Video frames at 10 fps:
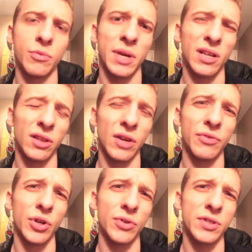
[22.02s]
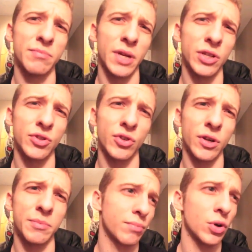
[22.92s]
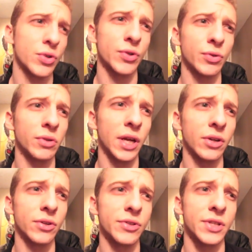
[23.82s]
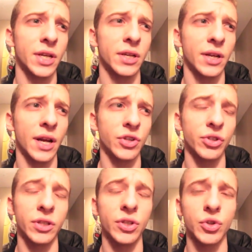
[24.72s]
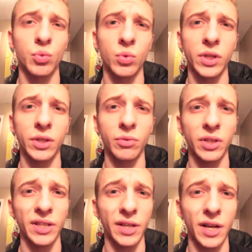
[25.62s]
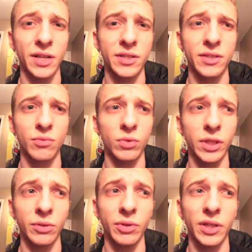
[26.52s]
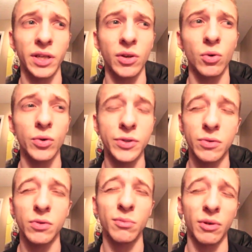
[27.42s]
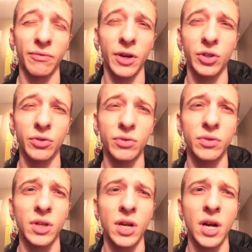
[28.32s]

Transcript: can make love notes, manuscript, personal letters, and it actually looks really nice, really old school and professional.